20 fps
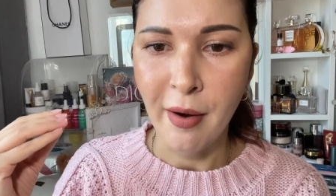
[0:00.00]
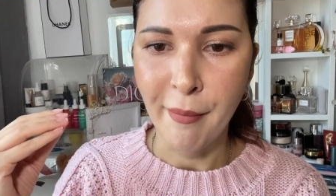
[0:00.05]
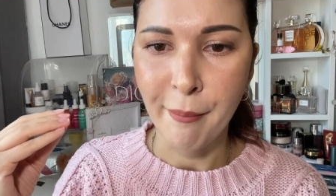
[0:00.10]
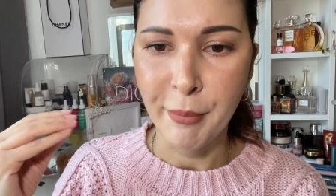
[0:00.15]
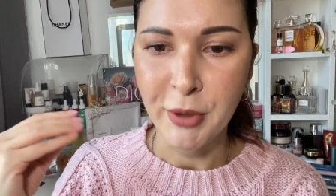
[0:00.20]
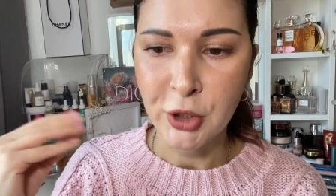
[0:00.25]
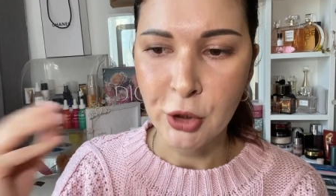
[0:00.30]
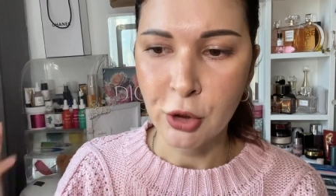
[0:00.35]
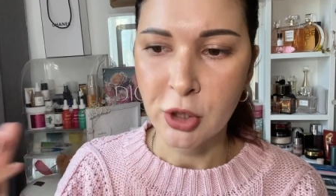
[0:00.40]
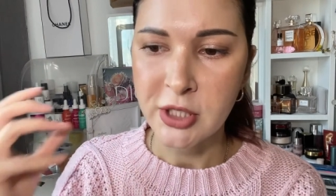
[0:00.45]

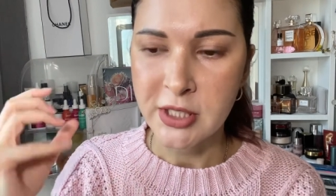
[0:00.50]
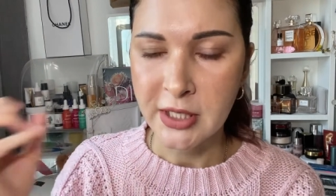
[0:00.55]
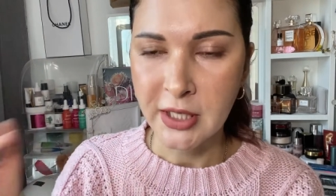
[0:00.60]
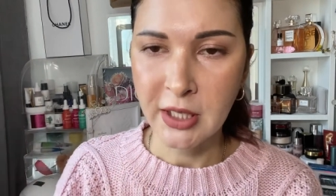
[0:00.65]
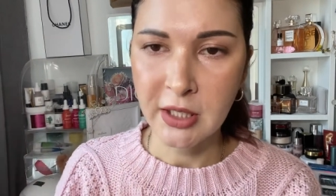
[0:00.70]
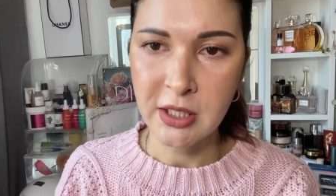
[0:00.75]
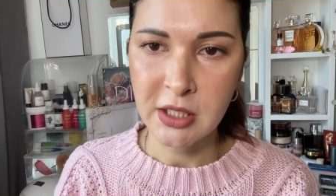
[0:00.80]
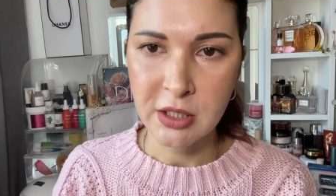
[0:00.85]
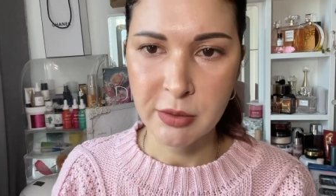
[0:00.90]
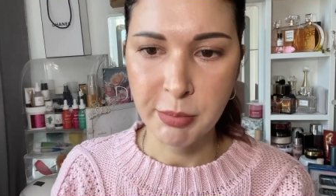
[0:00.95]
Your
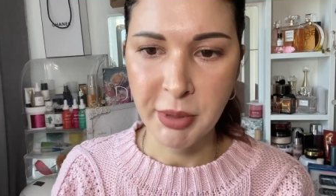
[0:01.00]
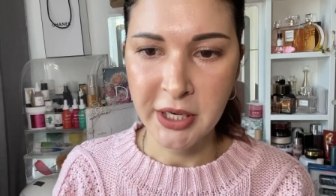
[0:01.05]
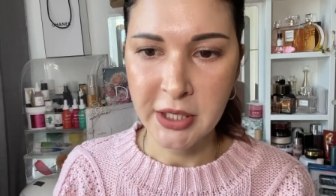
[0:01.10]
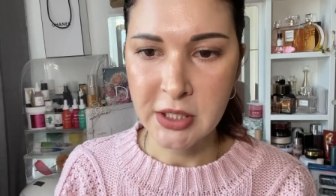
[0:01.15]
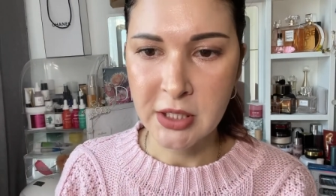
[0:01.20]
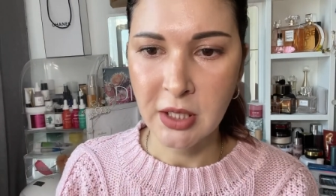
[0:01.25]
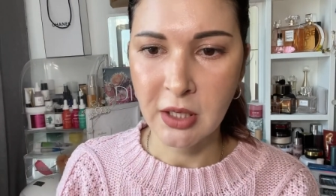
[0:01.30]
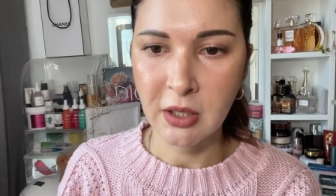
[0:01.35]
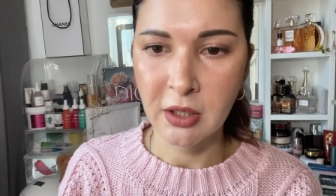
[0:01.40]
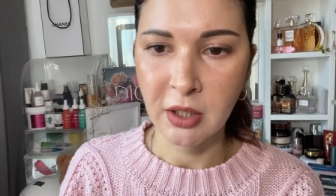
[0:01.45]
skin is
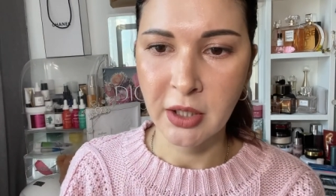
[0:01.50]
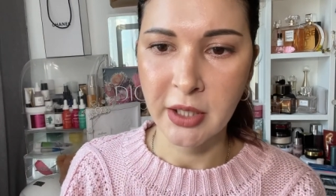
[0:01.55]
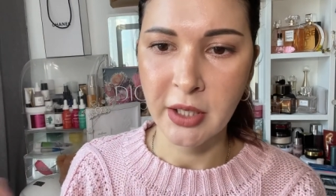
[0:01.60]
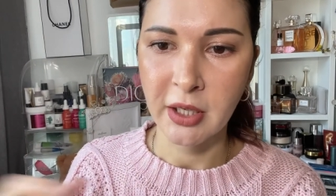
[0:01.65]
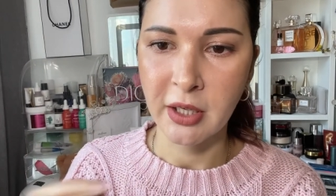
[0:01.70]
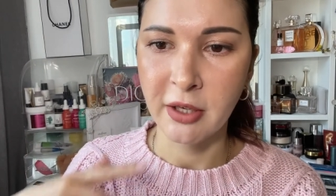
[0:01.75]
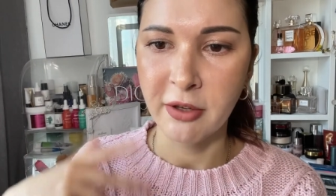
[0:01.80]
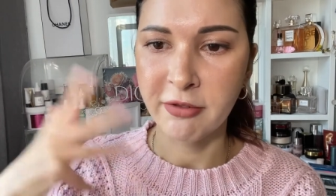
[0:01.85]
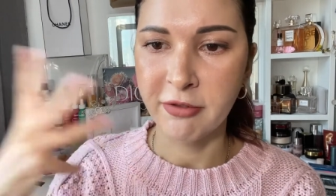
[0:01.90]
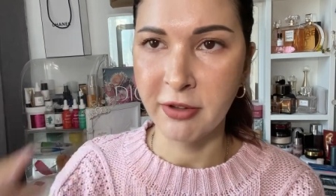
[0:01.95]

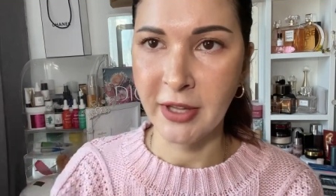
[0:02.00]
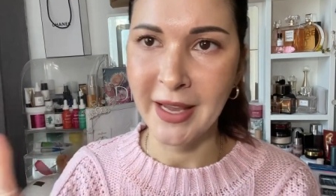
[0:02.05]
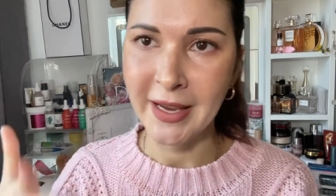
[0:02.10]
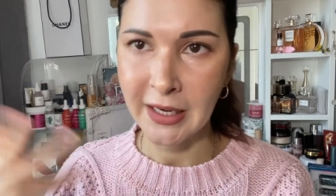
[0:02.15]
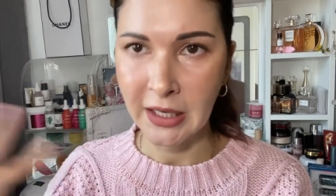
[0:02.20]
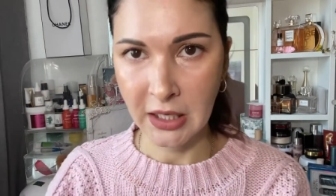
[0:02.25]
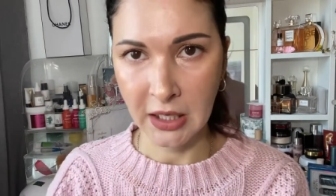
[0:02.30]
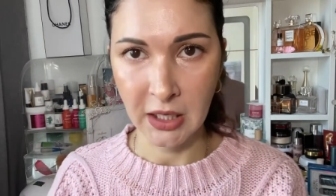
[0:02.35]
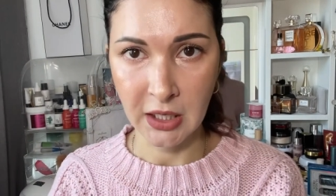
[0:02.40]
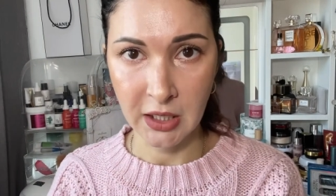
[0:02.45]
basically
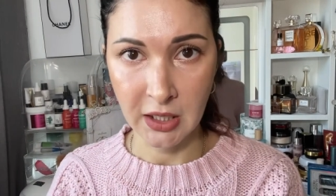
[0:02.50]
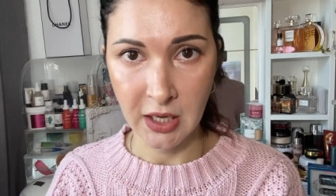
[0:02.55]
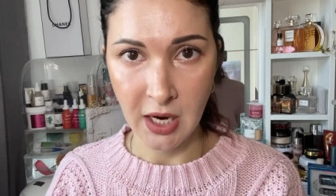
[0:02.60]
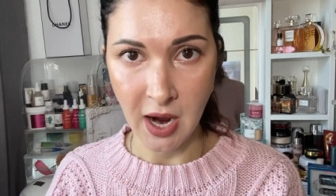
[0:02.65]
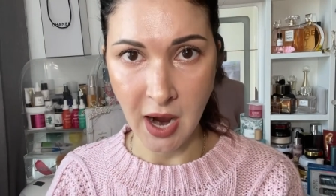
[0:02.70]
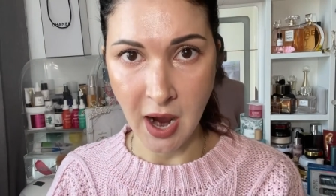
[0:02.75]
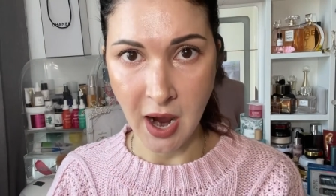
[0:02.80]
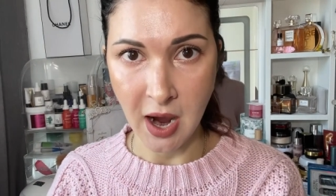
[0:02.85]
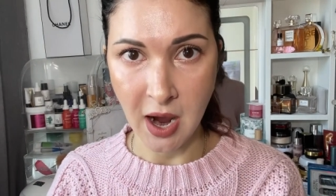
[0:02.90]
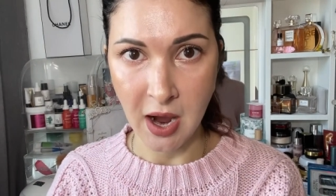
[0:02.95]
flaking
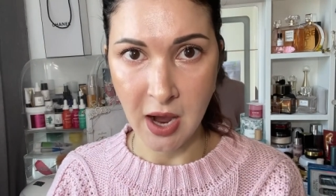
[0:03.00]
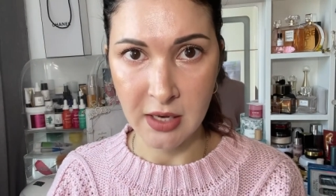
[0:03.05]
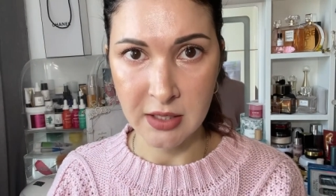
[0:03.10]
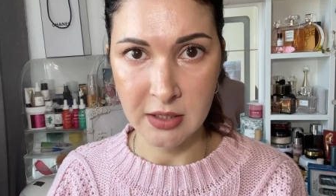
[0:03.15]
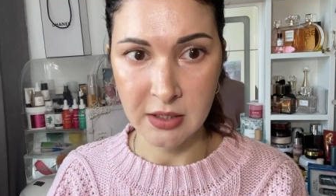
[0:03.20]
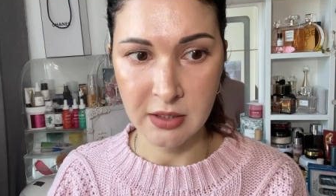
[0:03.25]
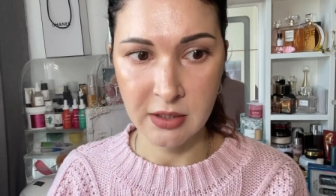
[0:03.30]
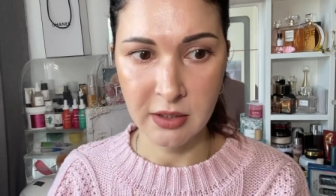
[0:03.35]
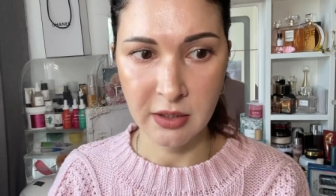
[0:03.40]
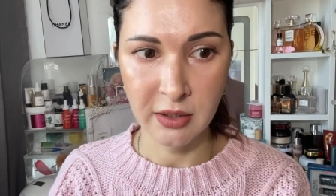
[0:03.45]
at
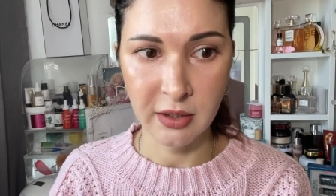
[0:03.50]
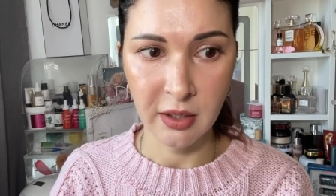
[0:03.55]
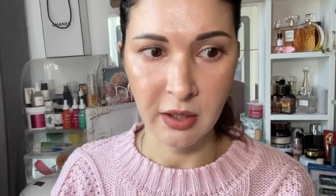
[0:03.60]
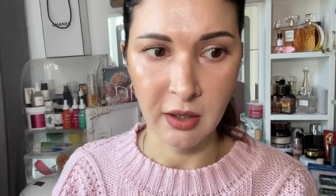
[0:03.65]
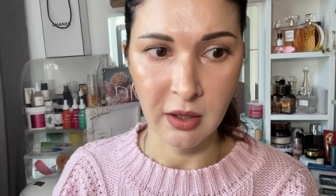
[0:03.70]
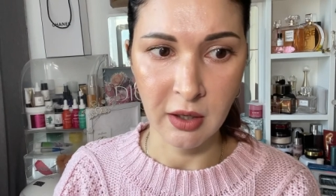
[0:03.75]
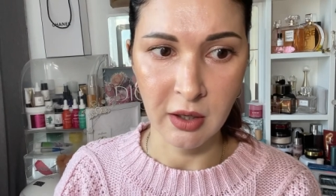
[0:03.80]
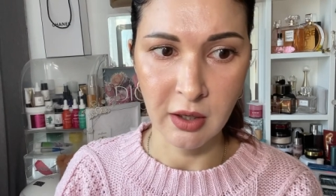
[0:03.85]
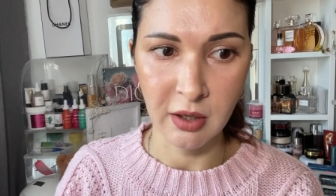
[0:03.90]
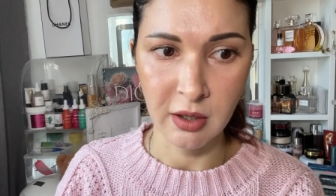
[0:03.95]

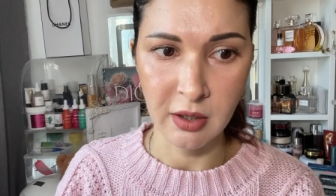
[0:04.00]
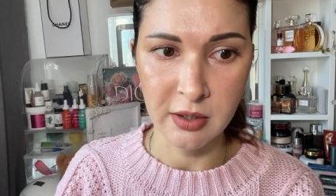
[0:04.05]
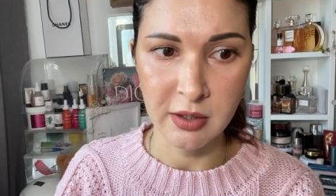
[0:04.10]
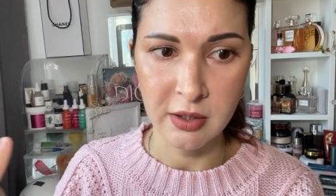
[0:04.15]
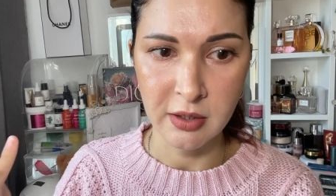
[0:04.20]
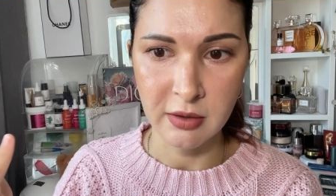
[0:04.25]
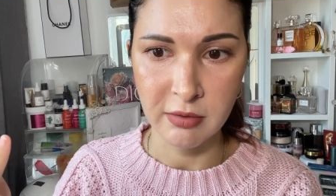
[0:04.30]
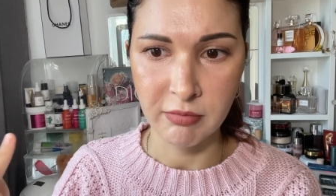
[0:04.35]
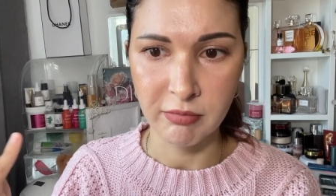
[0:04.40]
the